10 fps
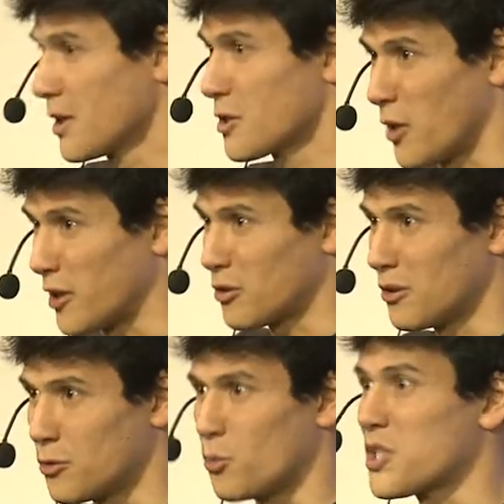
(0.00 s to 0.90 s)
So I
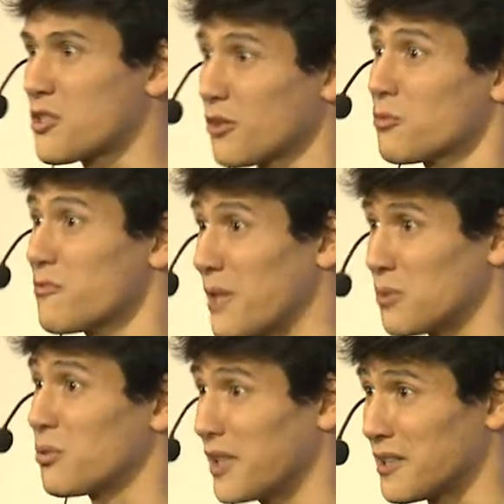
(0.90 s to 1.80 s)
told you, we start with
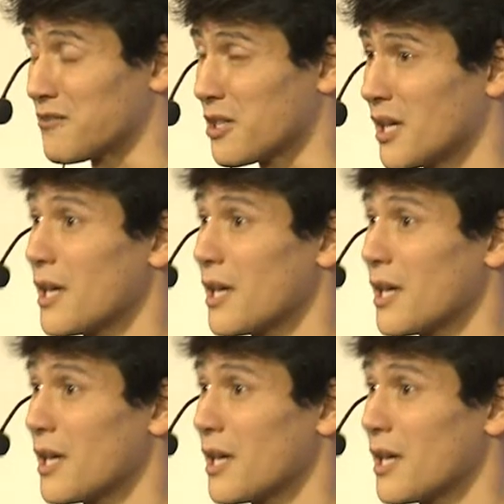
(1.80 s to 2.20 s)
manipulative.